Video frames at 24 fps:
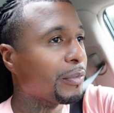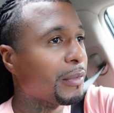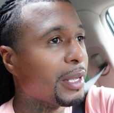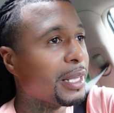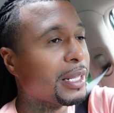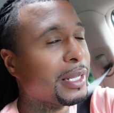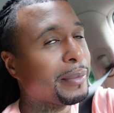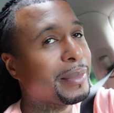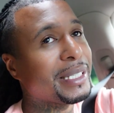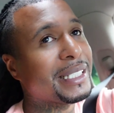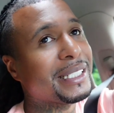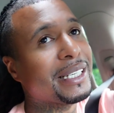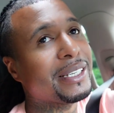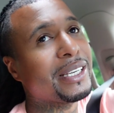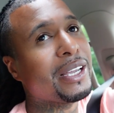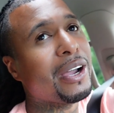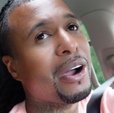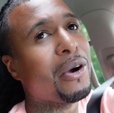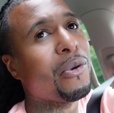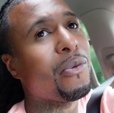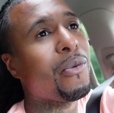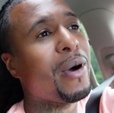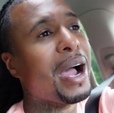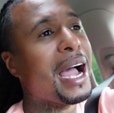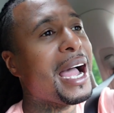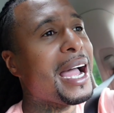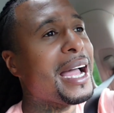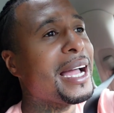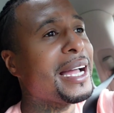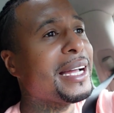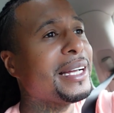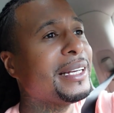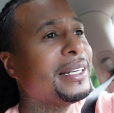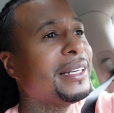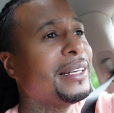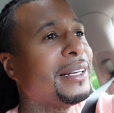Now let me tell y'all
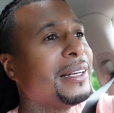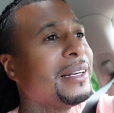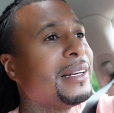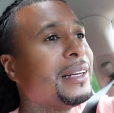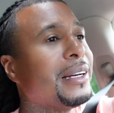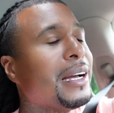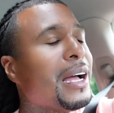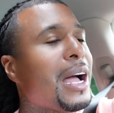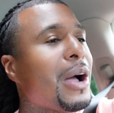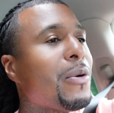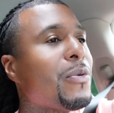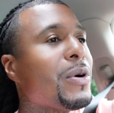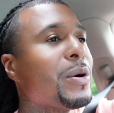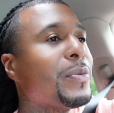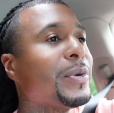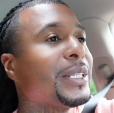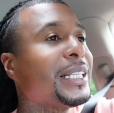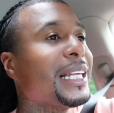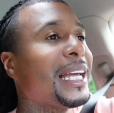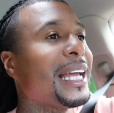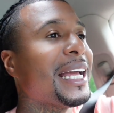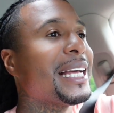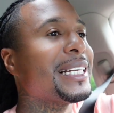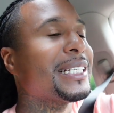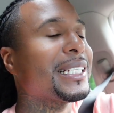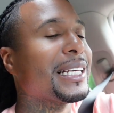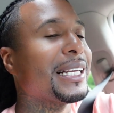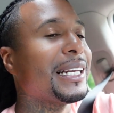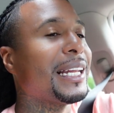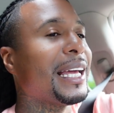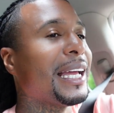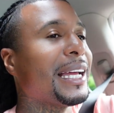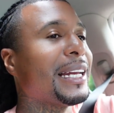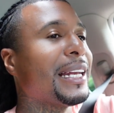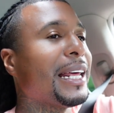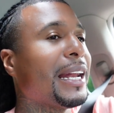why I went with the
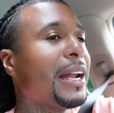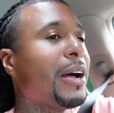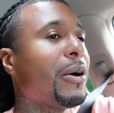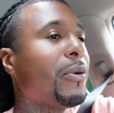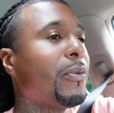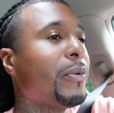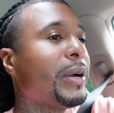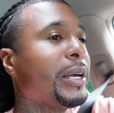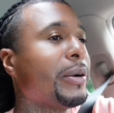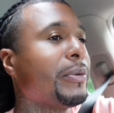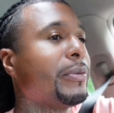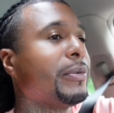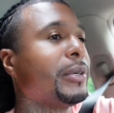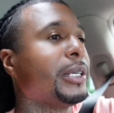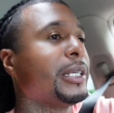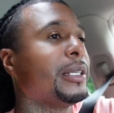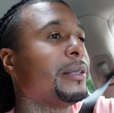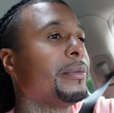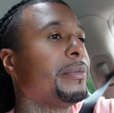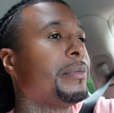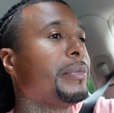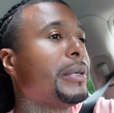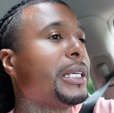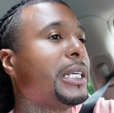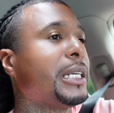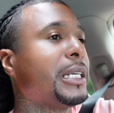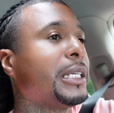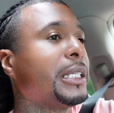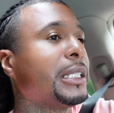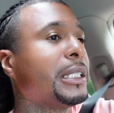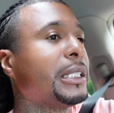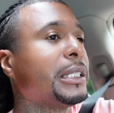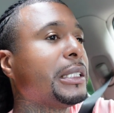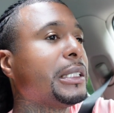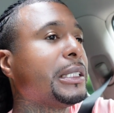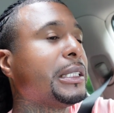Escalade that I went with.
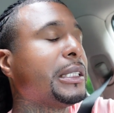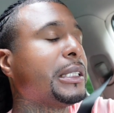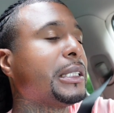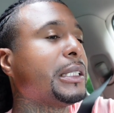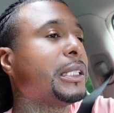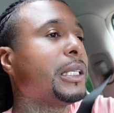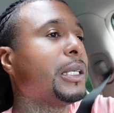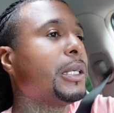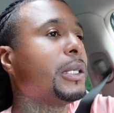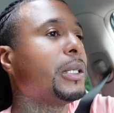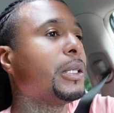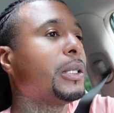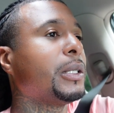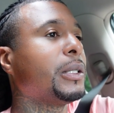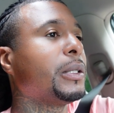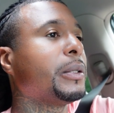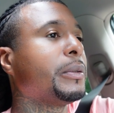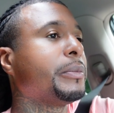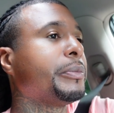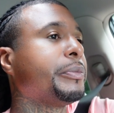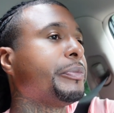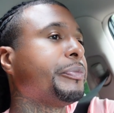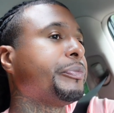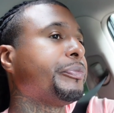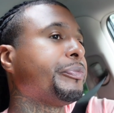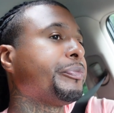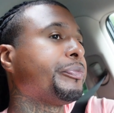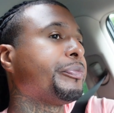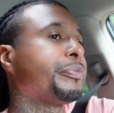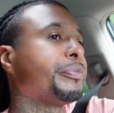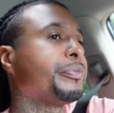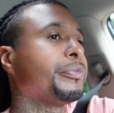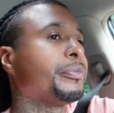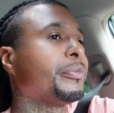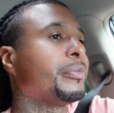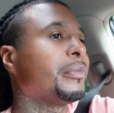Because I
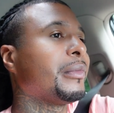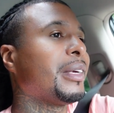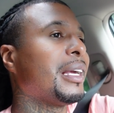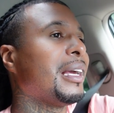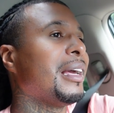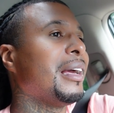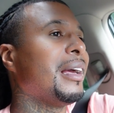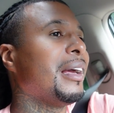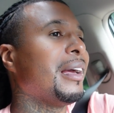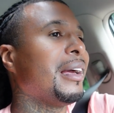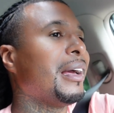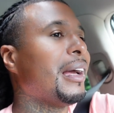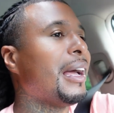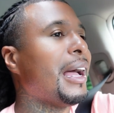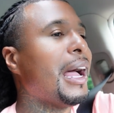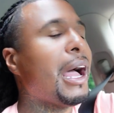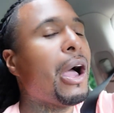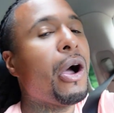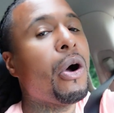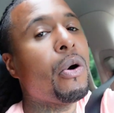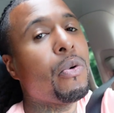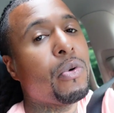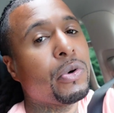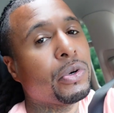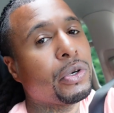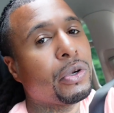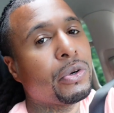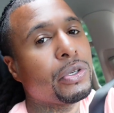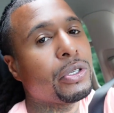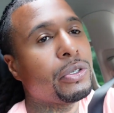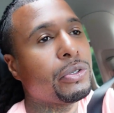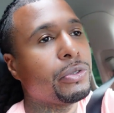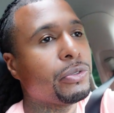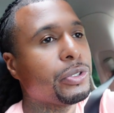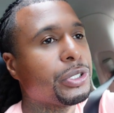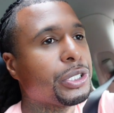don't want no
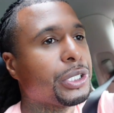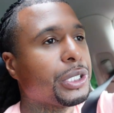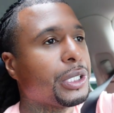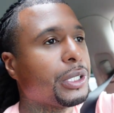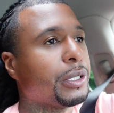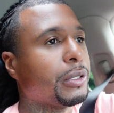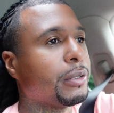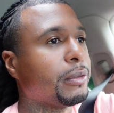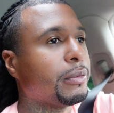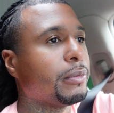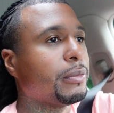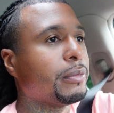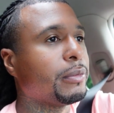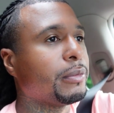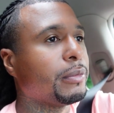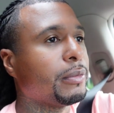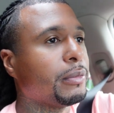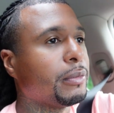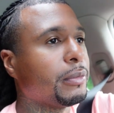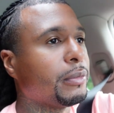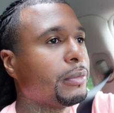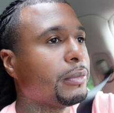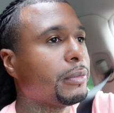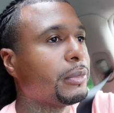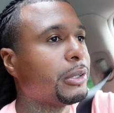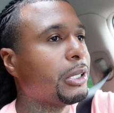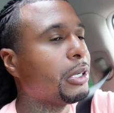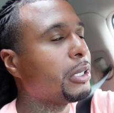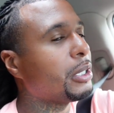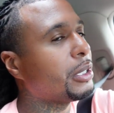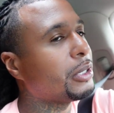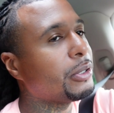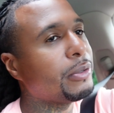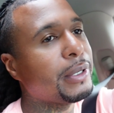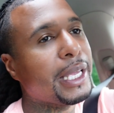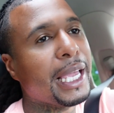used shit.
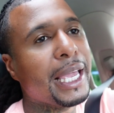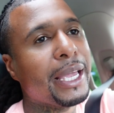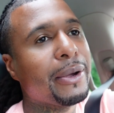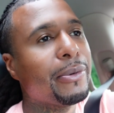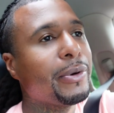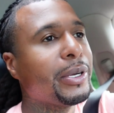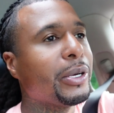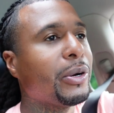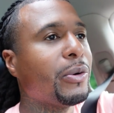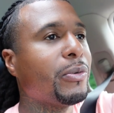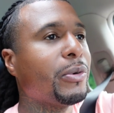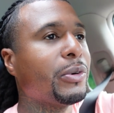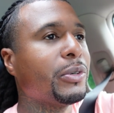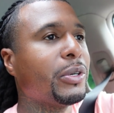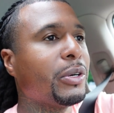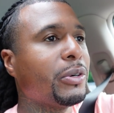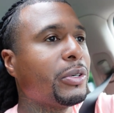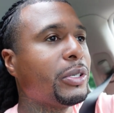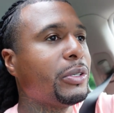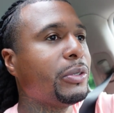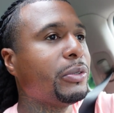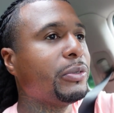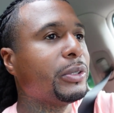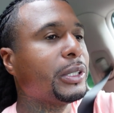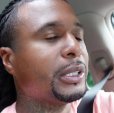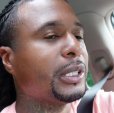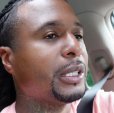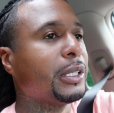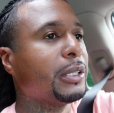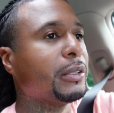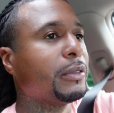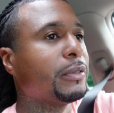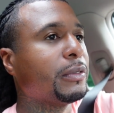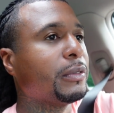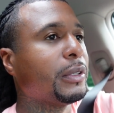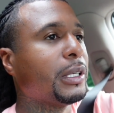32 gang, we don't want no used
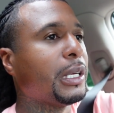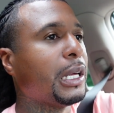stuff.